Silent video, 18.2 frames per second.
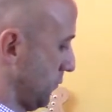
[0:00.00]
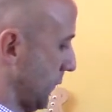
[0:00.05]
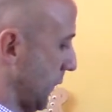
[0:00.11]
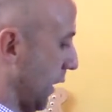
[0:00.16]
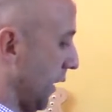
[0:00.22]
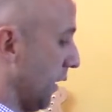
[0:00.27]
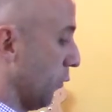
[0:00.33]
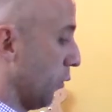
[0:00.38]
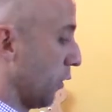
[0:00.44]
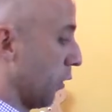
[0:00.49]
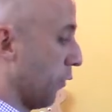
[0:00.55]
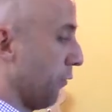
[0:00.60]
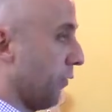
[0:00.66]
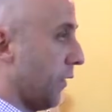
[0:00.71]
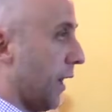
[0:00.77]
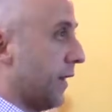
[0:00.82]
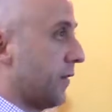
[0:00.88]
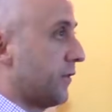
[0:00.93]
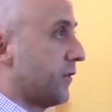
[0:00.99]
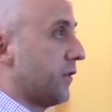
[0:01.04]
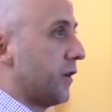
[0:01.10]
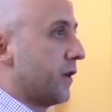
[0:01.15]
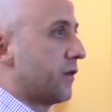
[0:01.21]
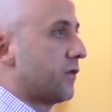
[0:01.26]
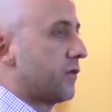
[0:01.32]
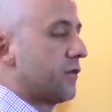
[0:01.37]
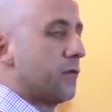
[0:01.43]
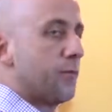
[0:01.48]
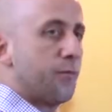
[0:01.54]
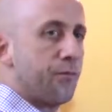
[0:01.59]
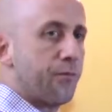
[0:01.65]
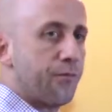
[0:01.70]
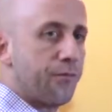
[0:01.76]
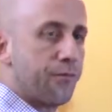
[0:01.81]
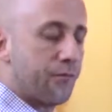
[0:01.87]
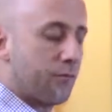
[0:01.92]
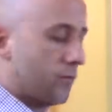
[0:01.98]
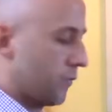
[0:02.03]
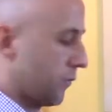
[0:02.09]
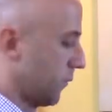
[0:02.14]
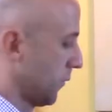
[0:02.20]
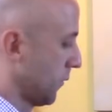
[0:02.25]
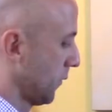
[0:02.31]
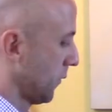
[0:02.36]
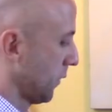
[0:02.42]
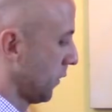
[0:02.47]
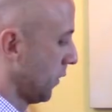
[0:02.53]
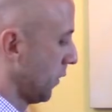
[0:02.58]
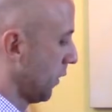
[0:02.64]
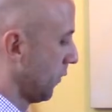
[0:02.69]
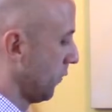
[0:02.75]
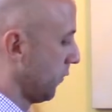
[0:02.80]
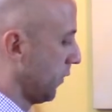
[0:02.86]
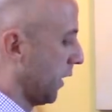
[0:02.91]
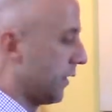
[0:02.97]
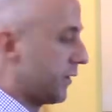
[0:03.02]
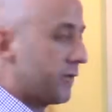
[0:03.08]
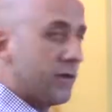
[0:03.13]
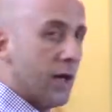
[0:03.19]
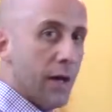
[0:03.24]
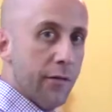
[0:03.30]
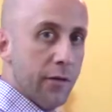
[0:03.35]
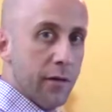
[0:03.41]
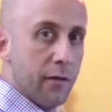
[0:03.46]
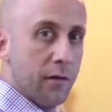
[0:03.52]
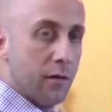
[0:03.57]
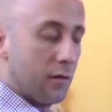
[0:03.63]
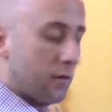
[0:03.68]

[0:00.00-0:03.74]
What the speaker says: And then we'll go flat 6, flat 7,